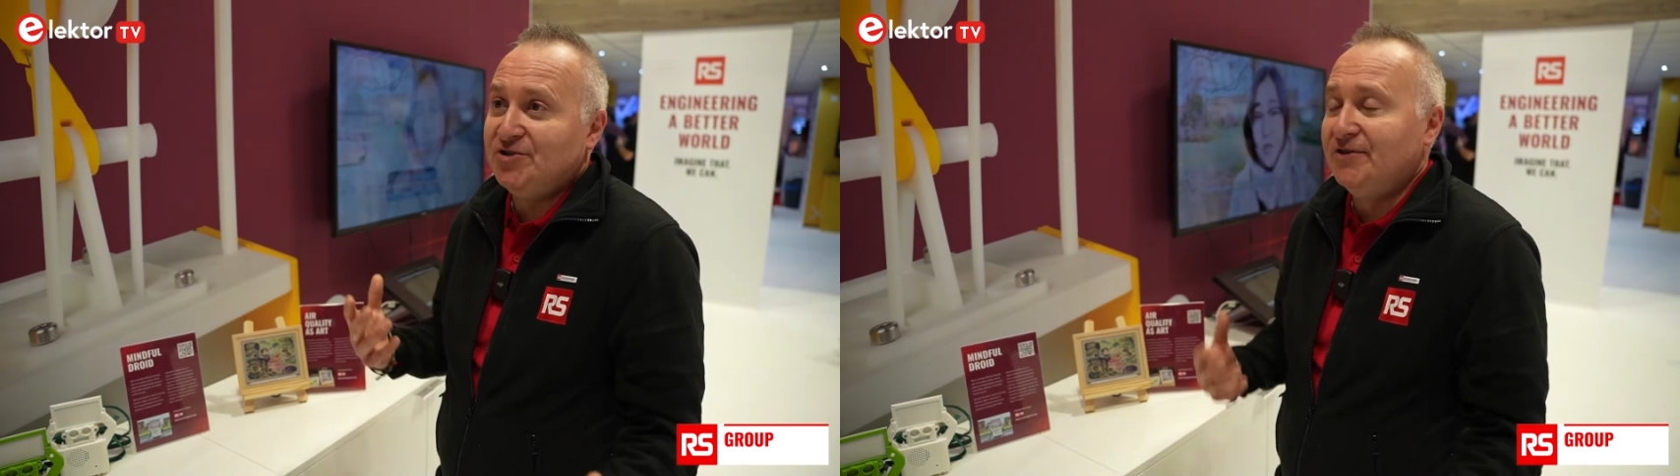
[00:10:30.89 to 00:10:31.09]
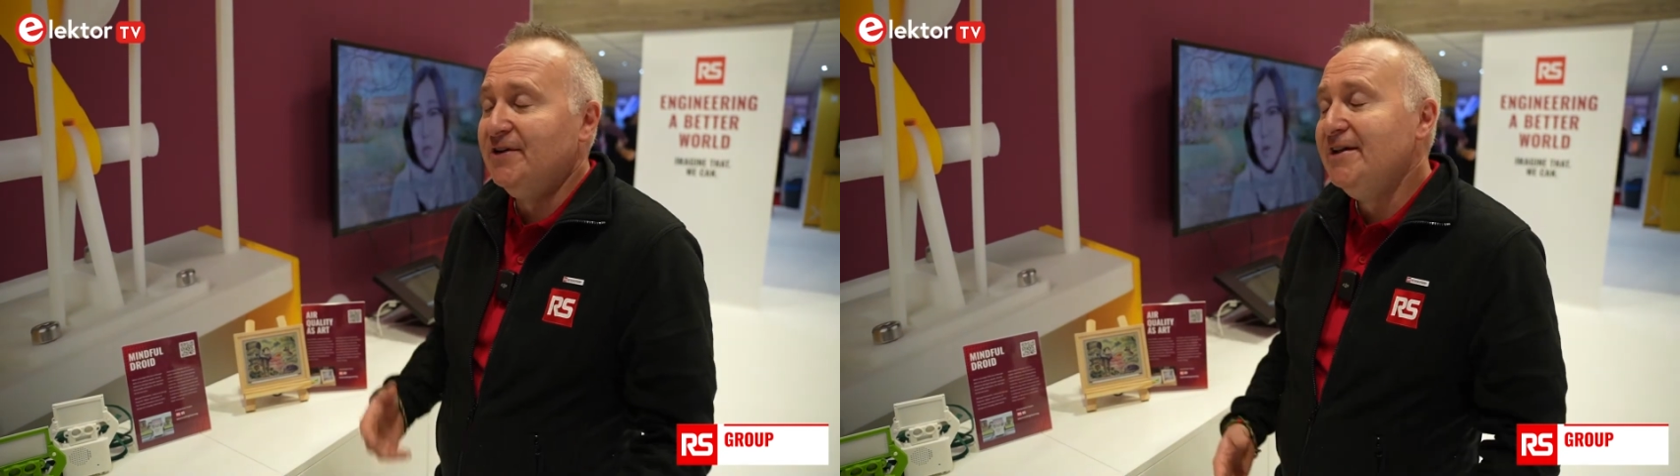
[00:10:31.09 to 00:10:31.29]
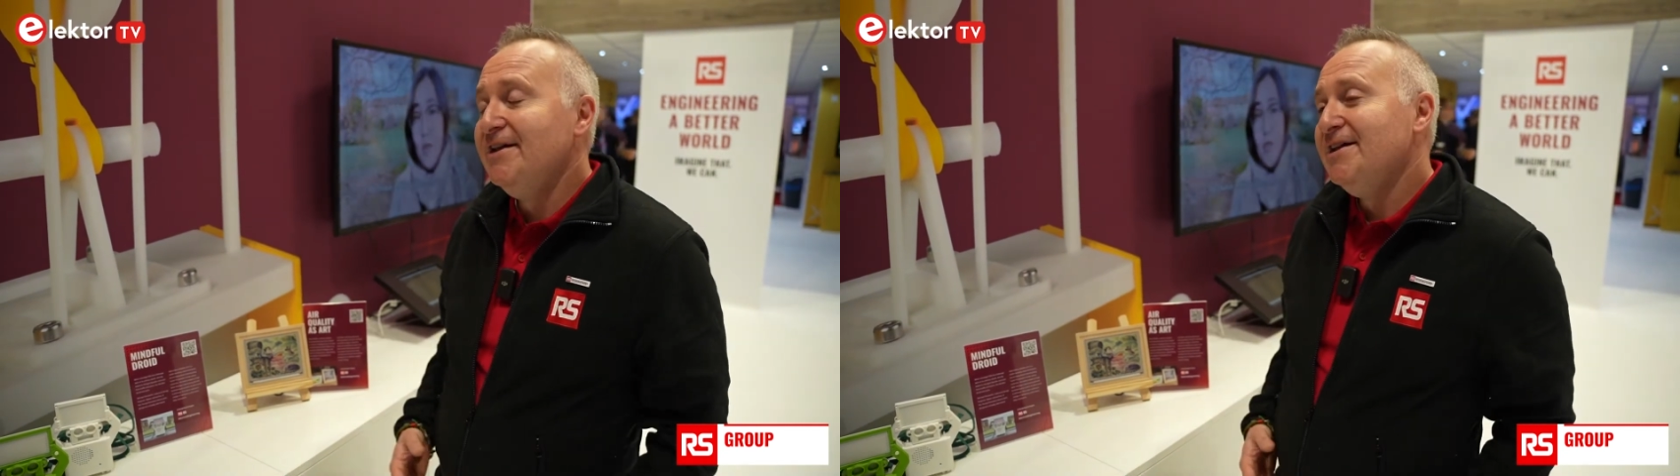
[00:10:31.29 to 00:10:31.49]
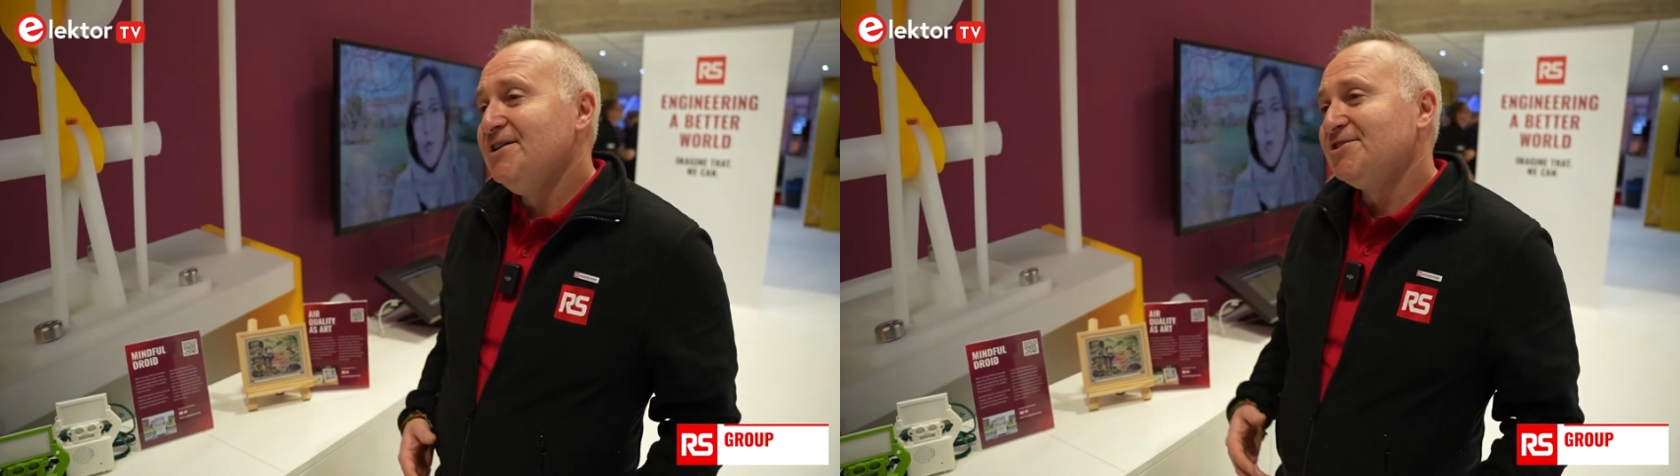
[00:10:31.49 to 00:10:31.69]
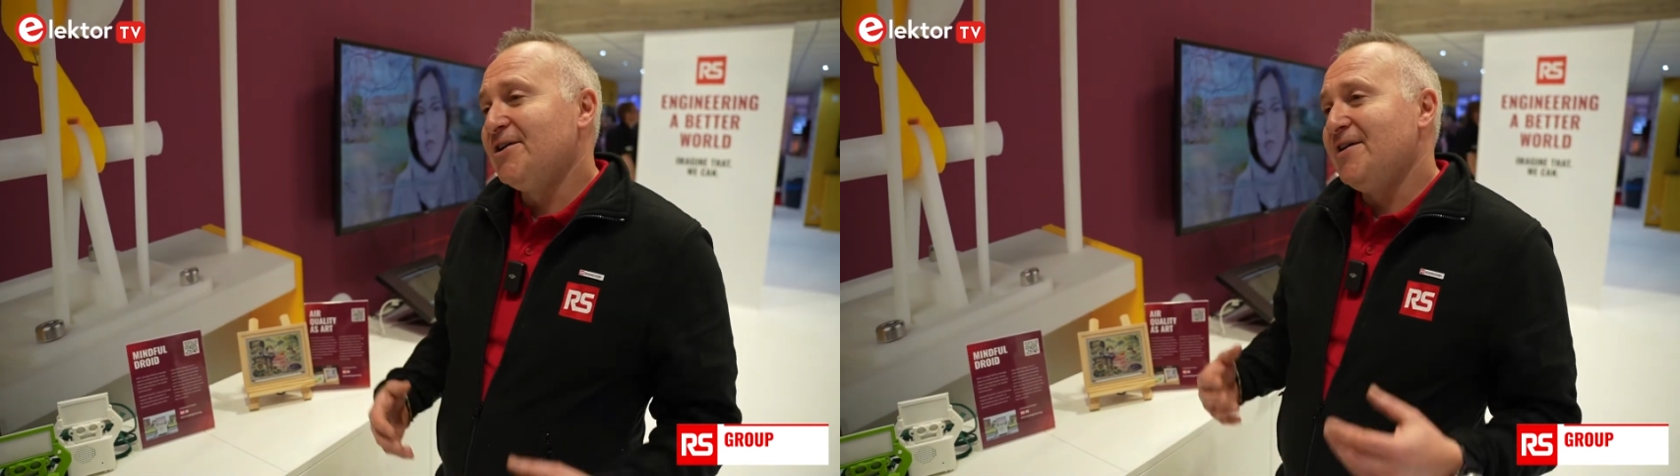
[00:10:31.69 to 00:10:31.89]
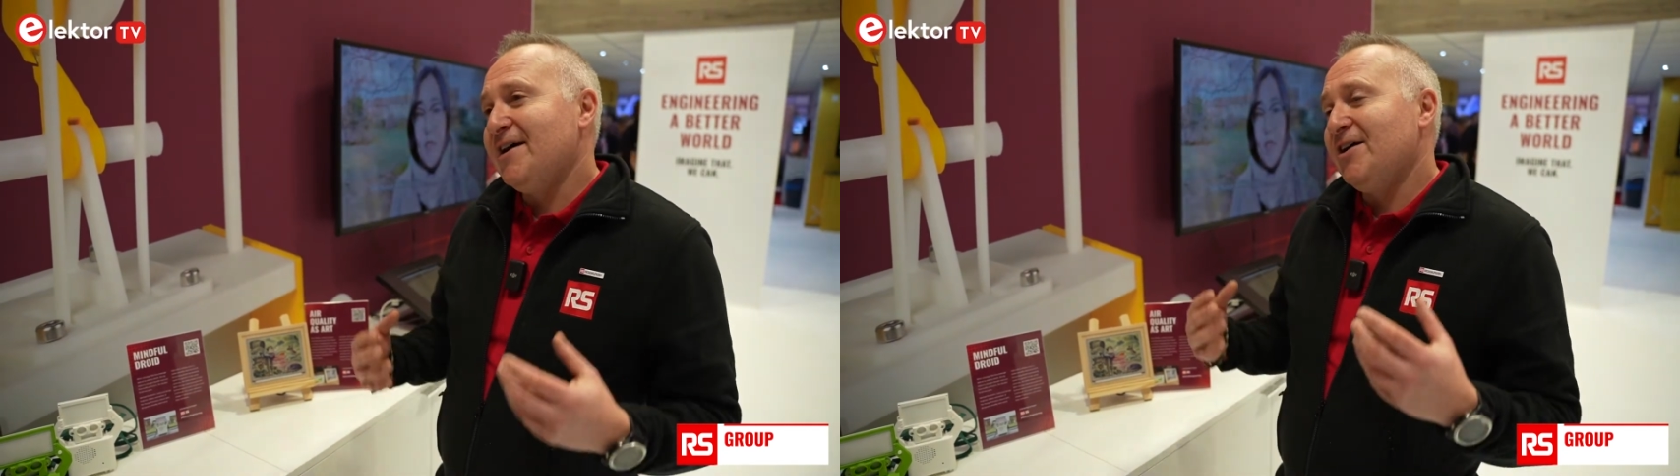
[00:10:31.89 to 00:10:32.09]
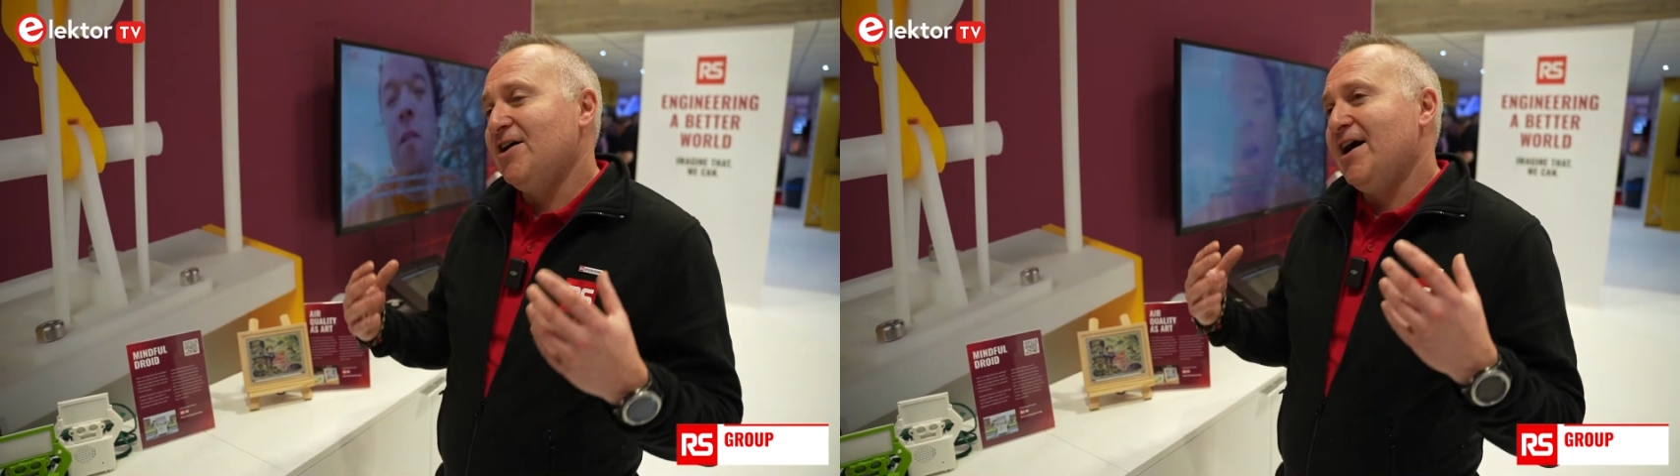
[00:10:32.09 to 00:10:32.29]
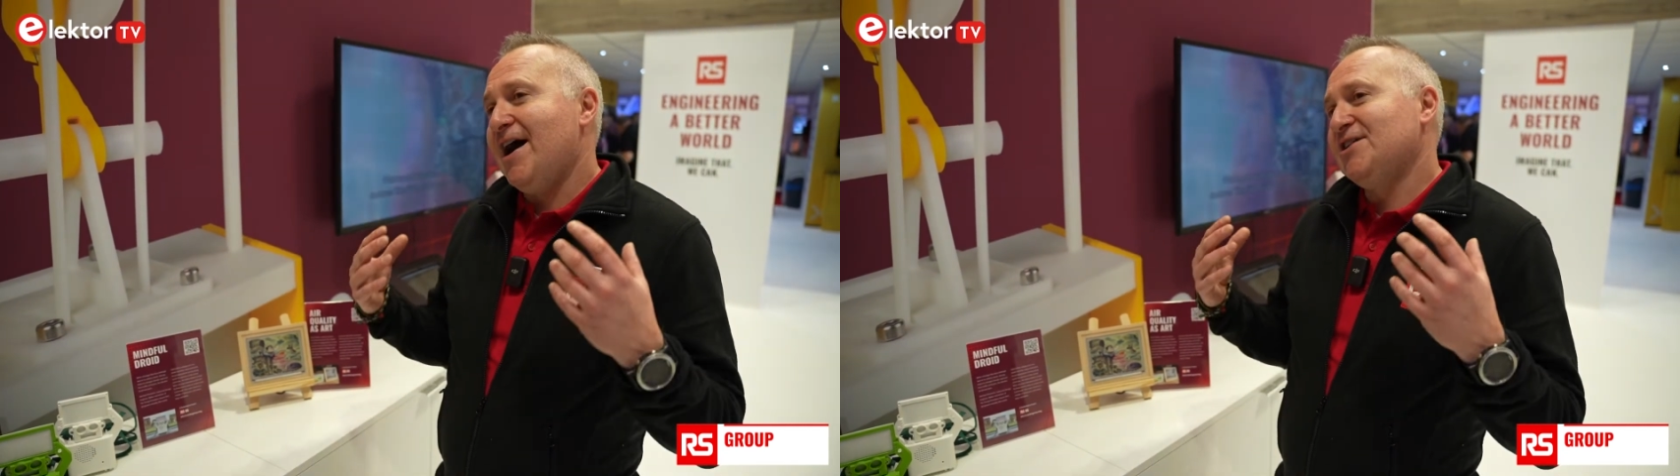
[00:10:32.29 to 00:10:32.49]
And so
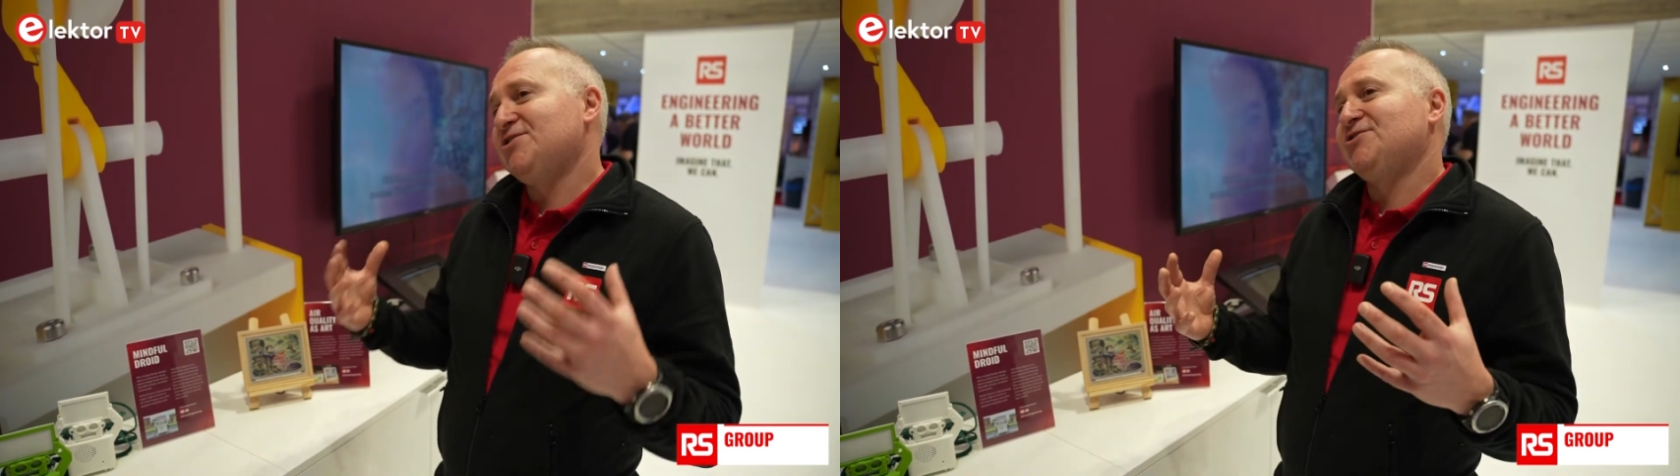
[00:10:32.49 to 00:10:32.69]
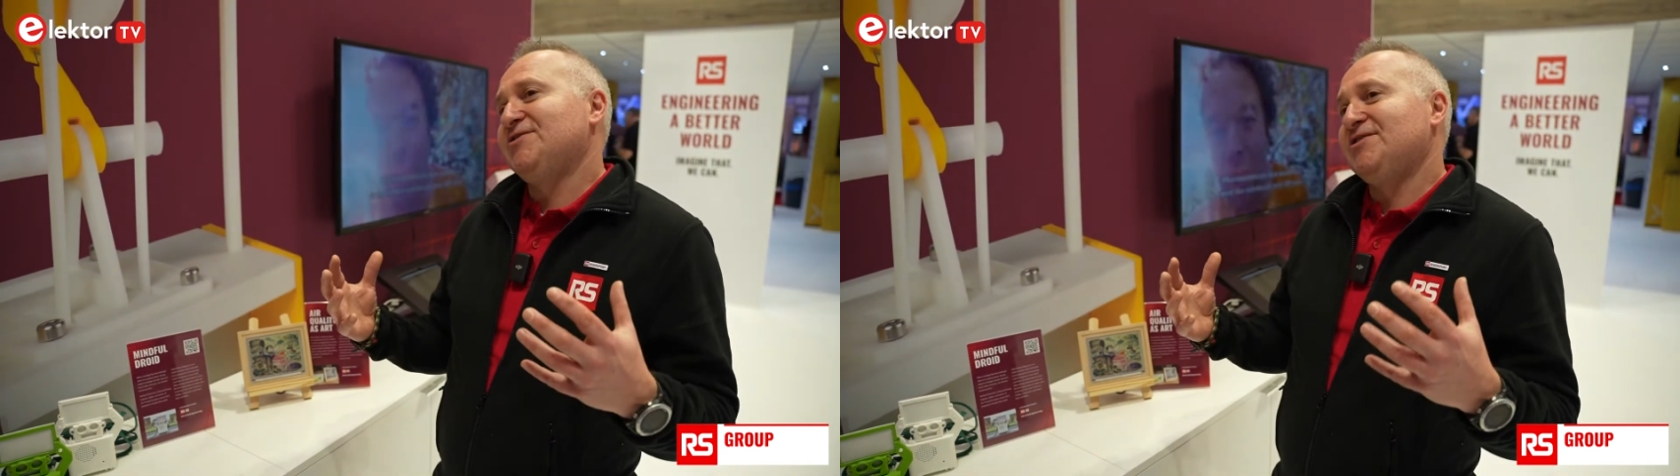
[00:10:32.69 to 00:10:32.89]
as